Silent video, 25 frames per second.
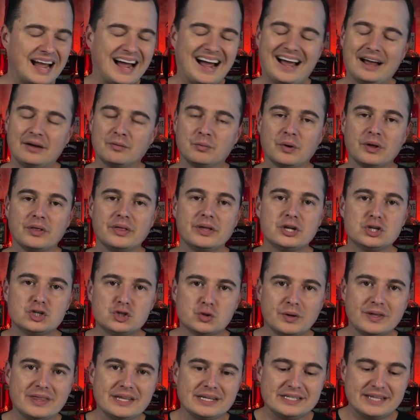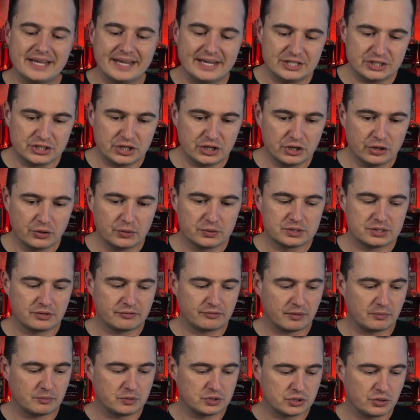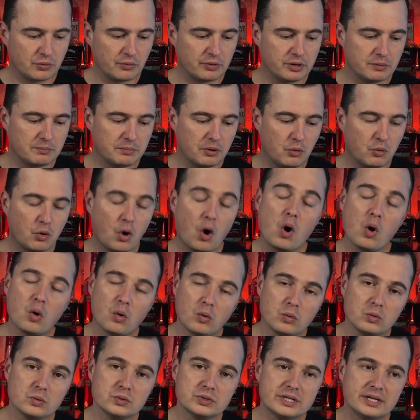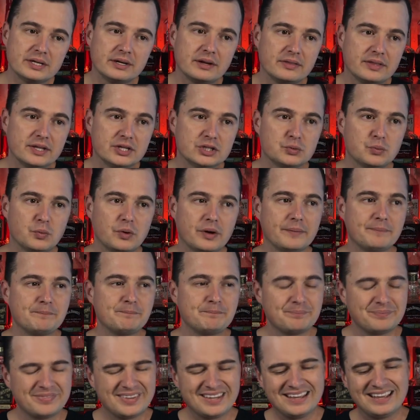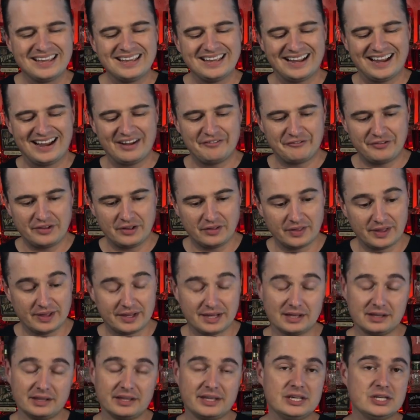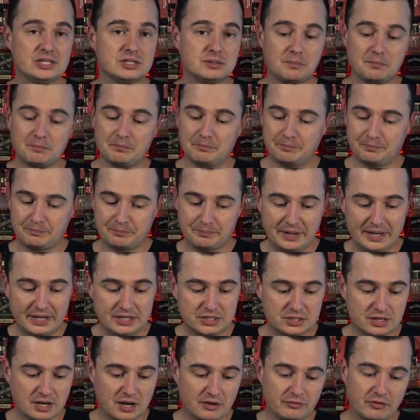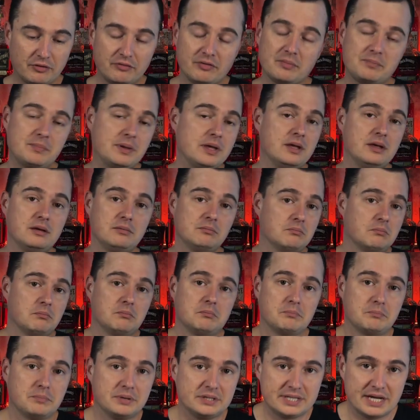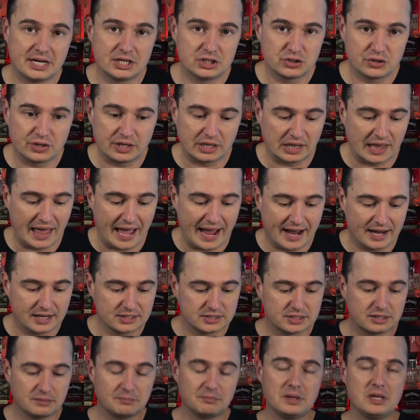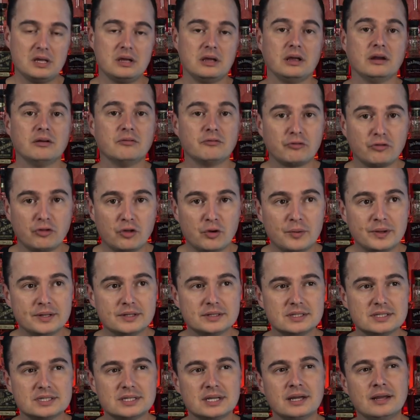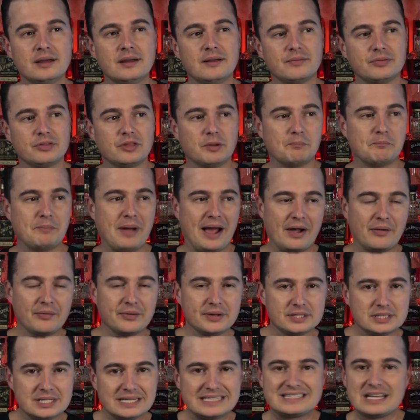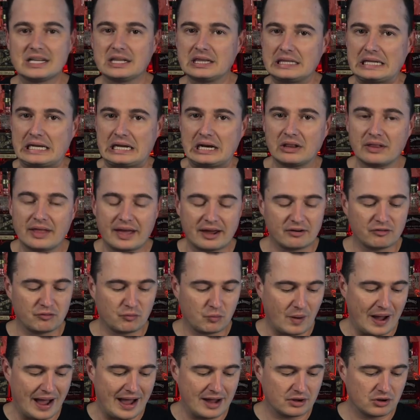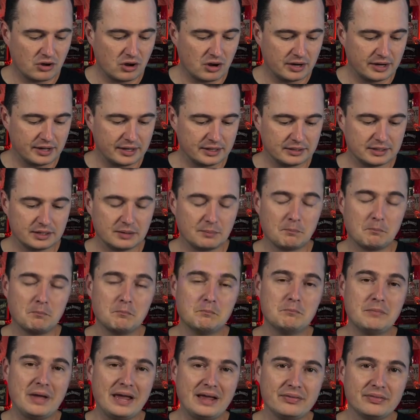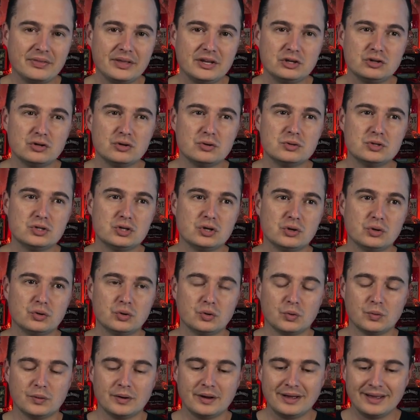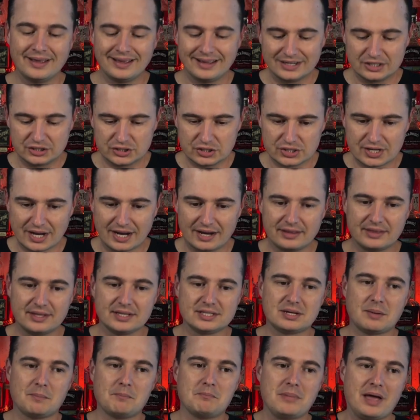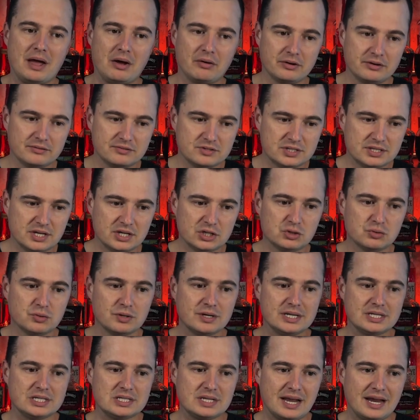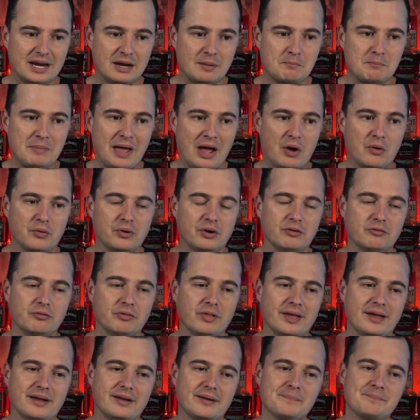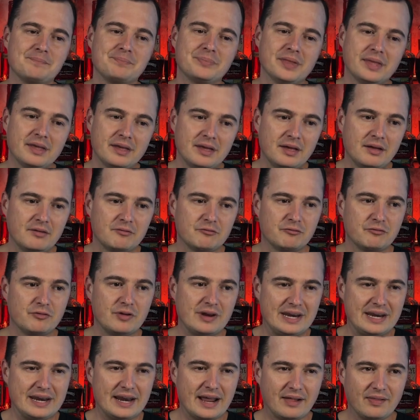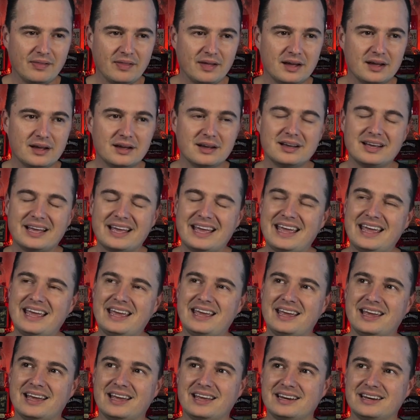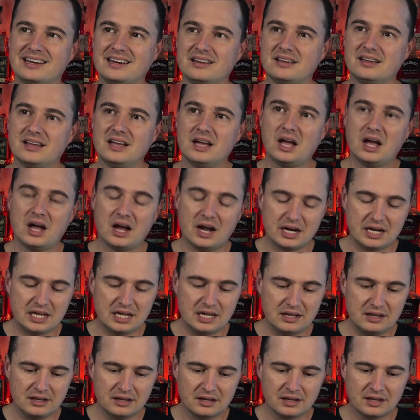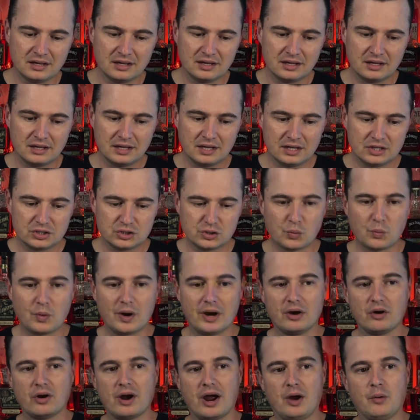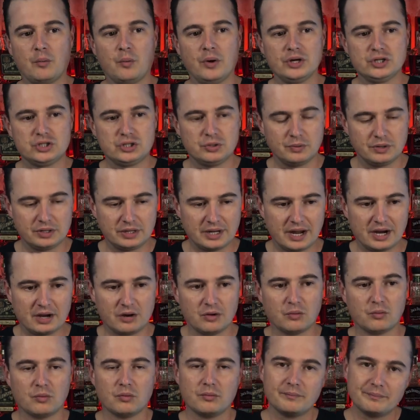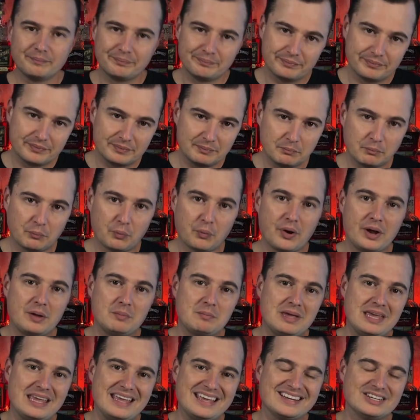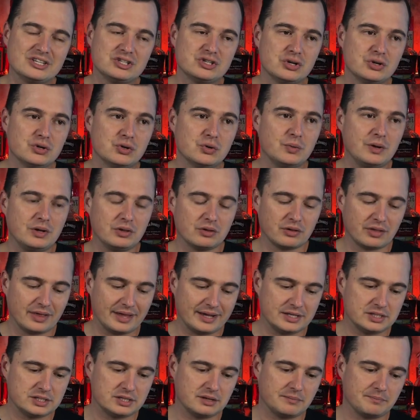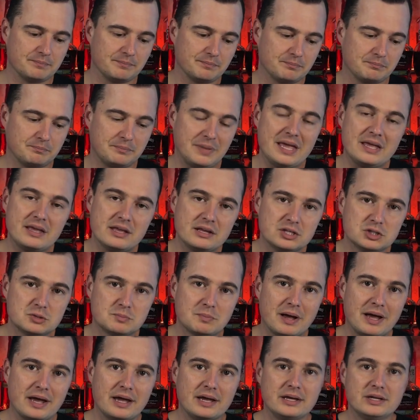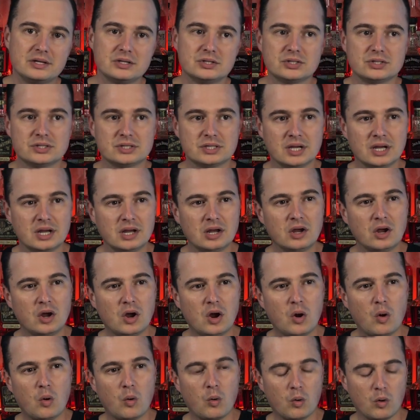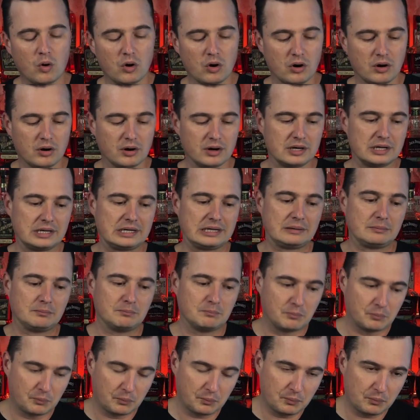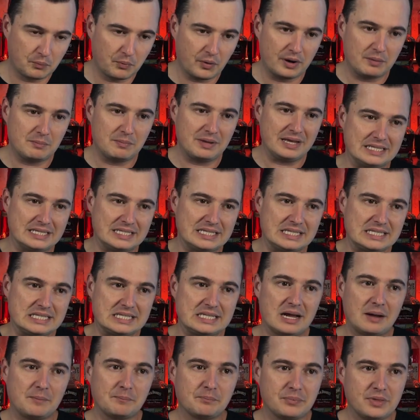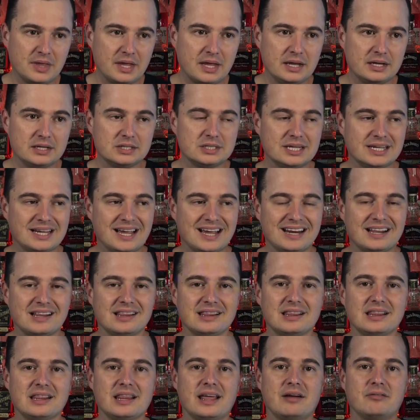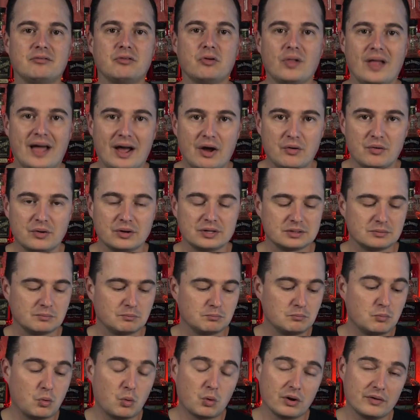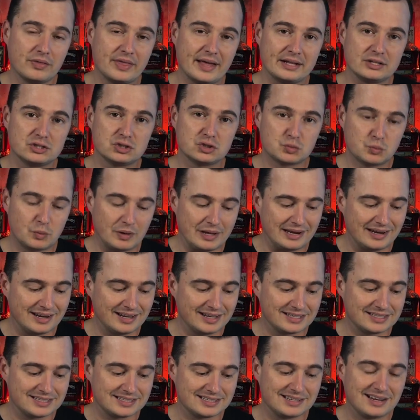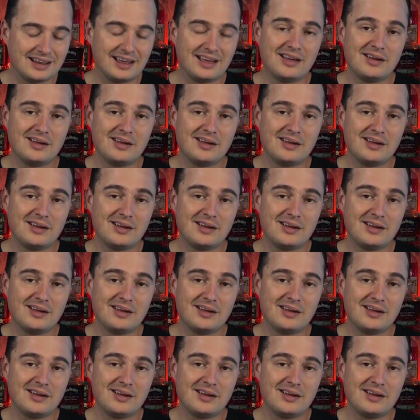I really enjoy the tasty notes. If I was going to poke holes into this one, I feel like at least based off of it being potentially last and being influenced, the balance is a little out of whack on it, mainly due to just kind of this amount of citrus and amount of like vanilla and honey, to where I wish it would kind of bring me into either like some baking spice or bring something to kind of level out more of that sweetness.